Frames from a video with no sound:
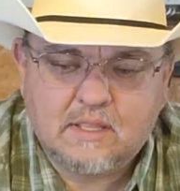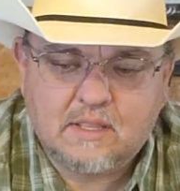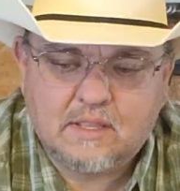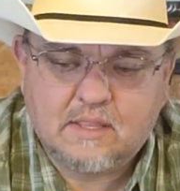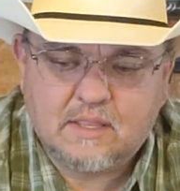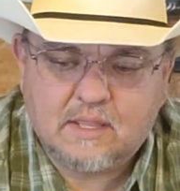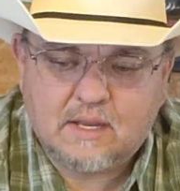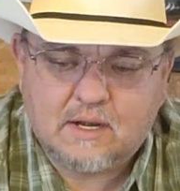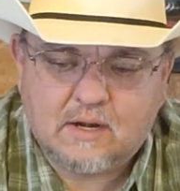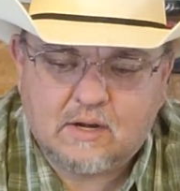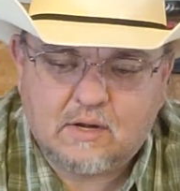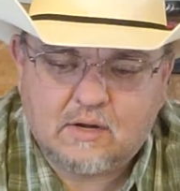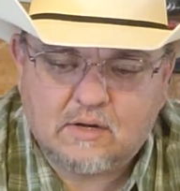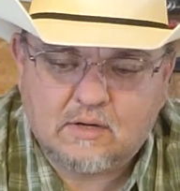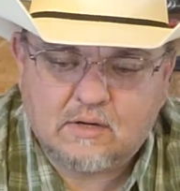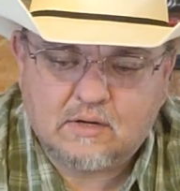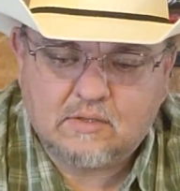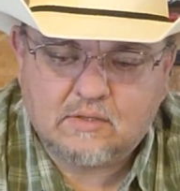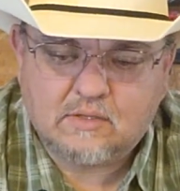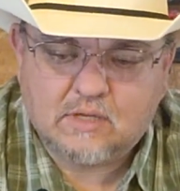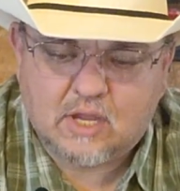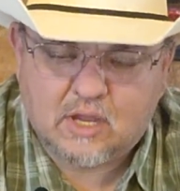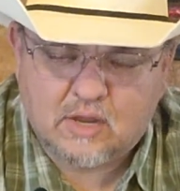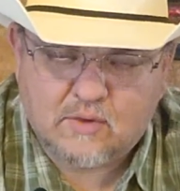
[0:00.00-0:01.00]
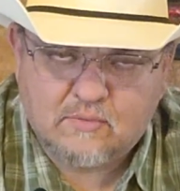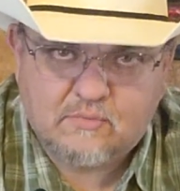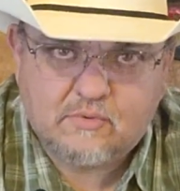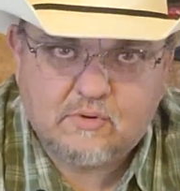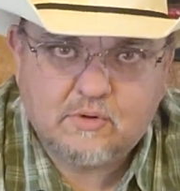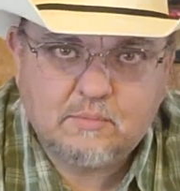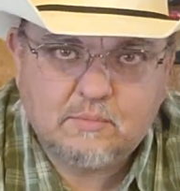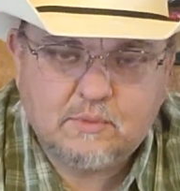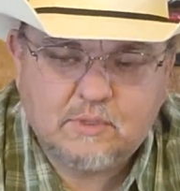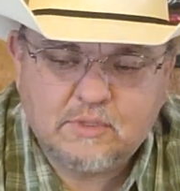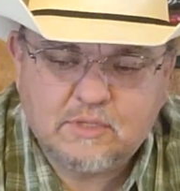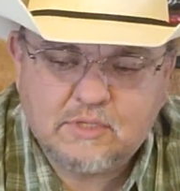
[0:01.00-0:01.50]
They're
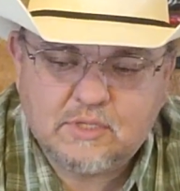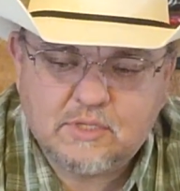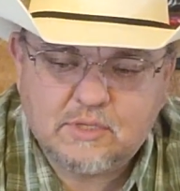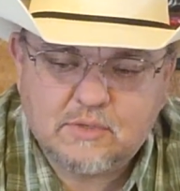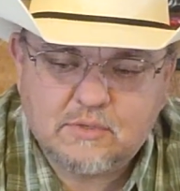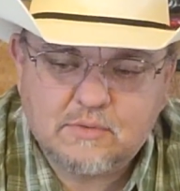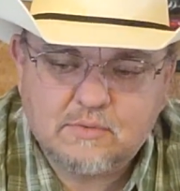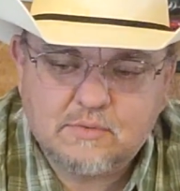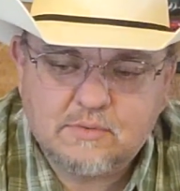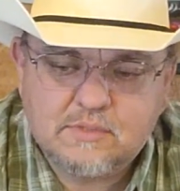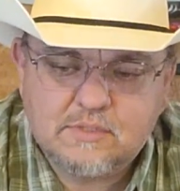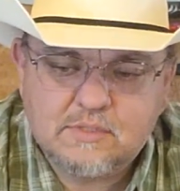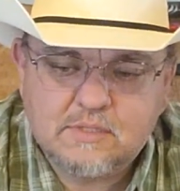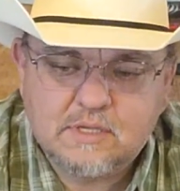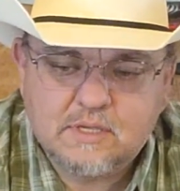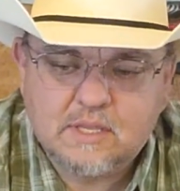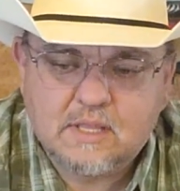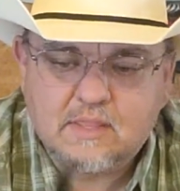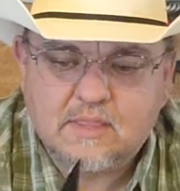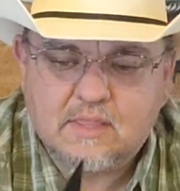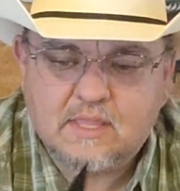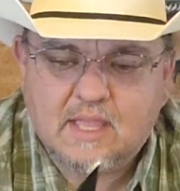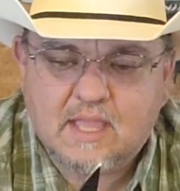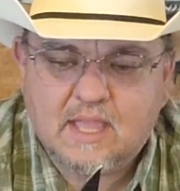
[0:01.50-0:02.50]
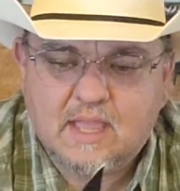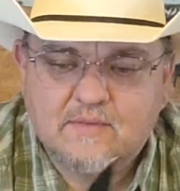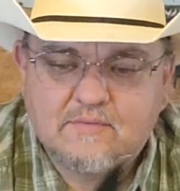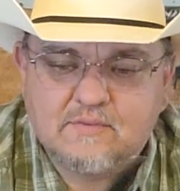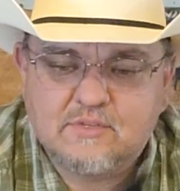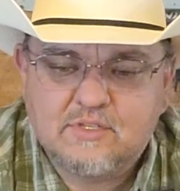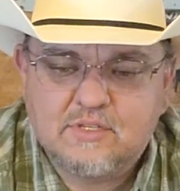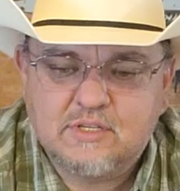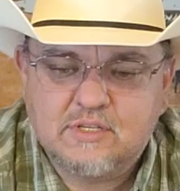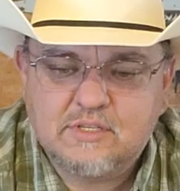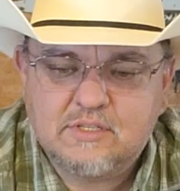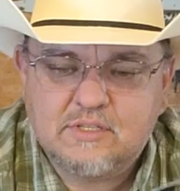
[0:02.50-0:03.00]
comfortable to use. They
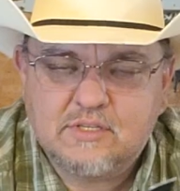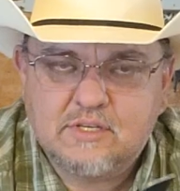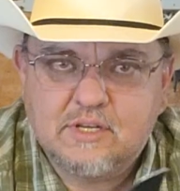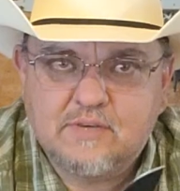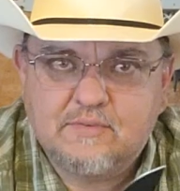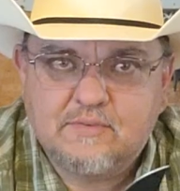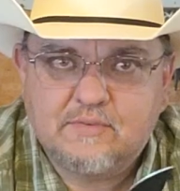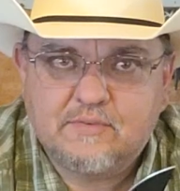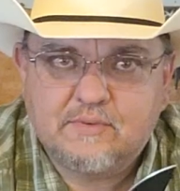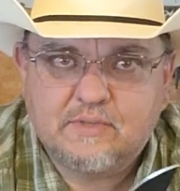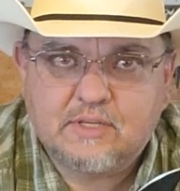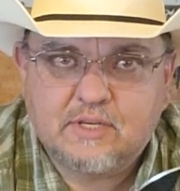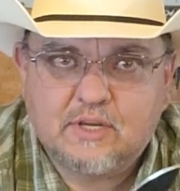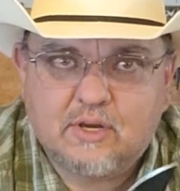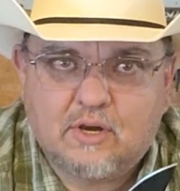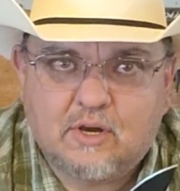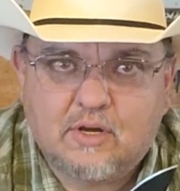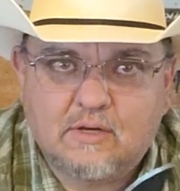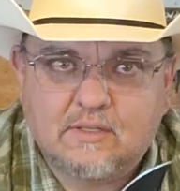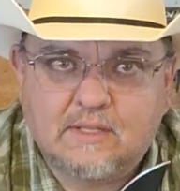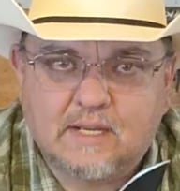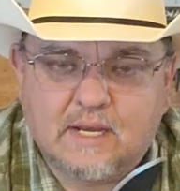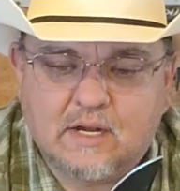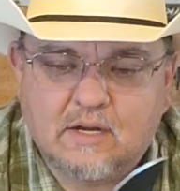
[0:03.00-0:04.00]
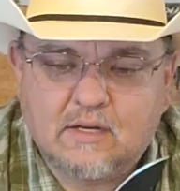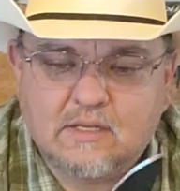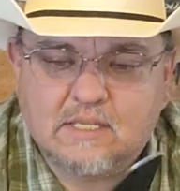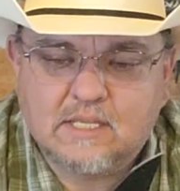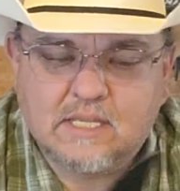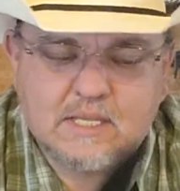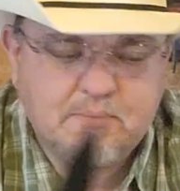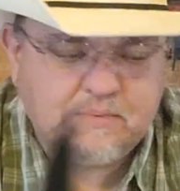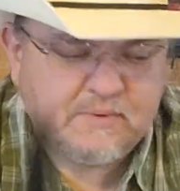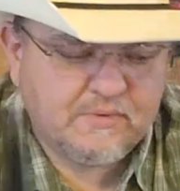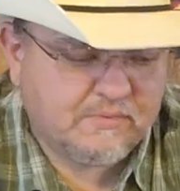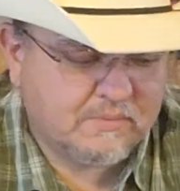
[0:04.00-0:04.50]
have just enough of a guard there to
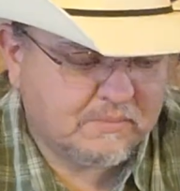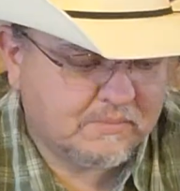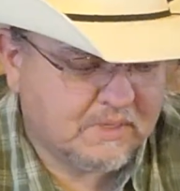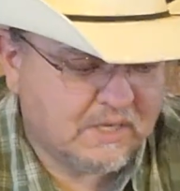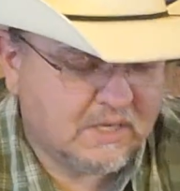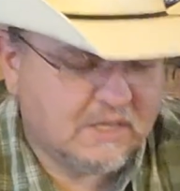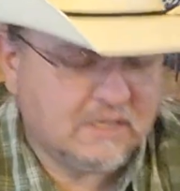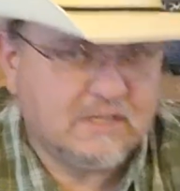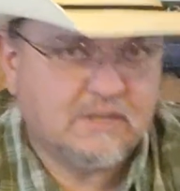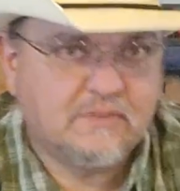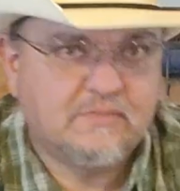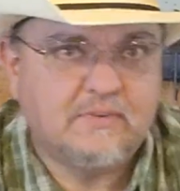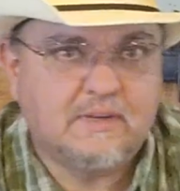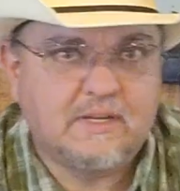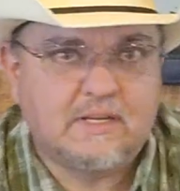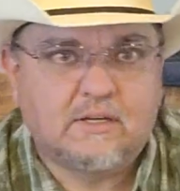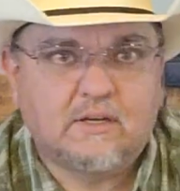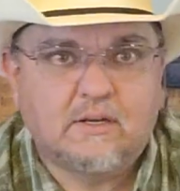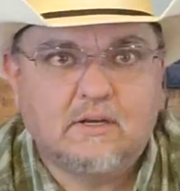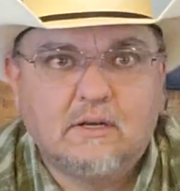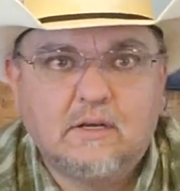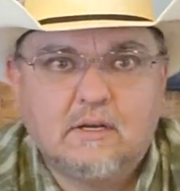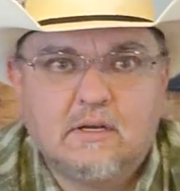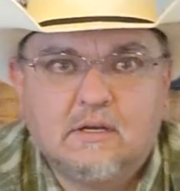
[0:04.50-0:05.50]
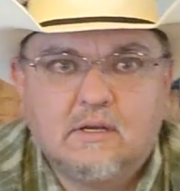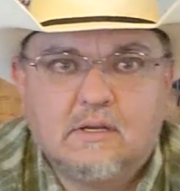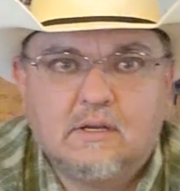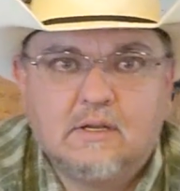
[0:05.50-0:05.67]
keep you from cutting your finger.